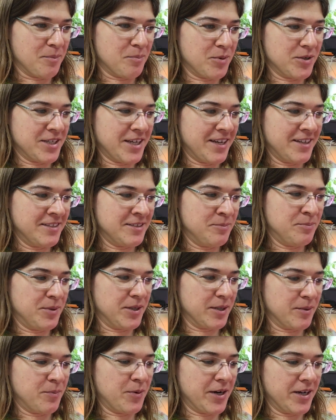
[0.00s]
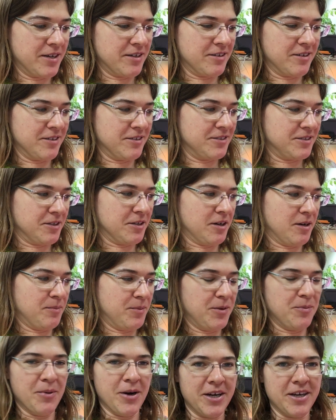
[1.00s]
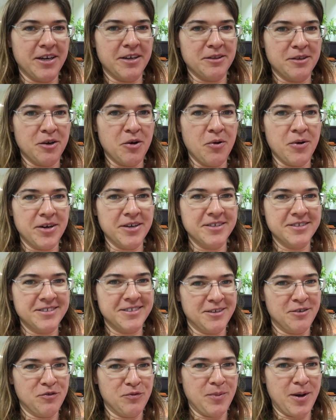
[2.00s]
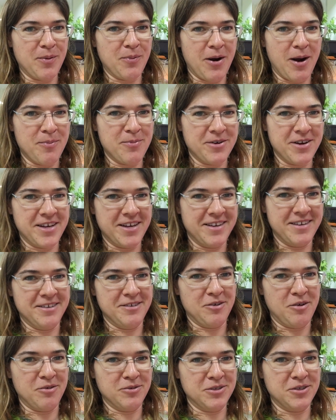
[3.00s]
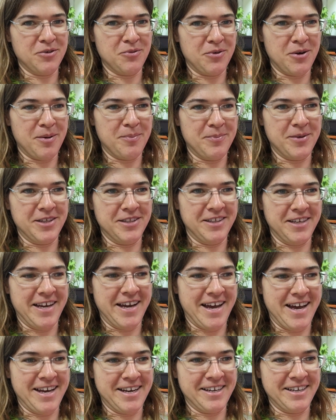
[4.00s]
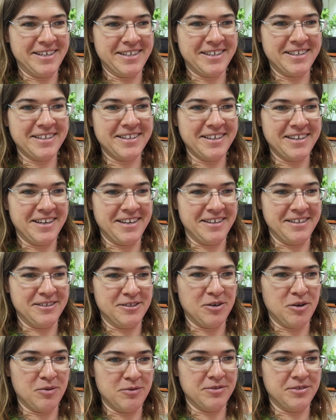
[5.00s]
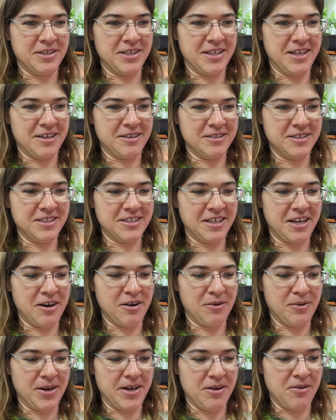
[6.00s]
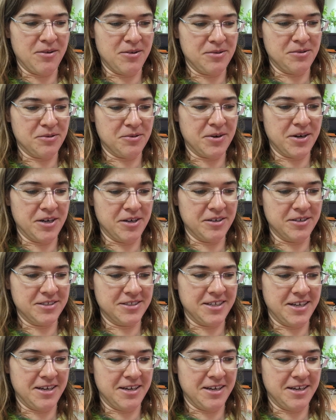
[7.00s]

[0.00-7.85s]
pretend big predators are going to be marking the corners of my property and also up in the attic, and hopefully that'll scare away all of the critters.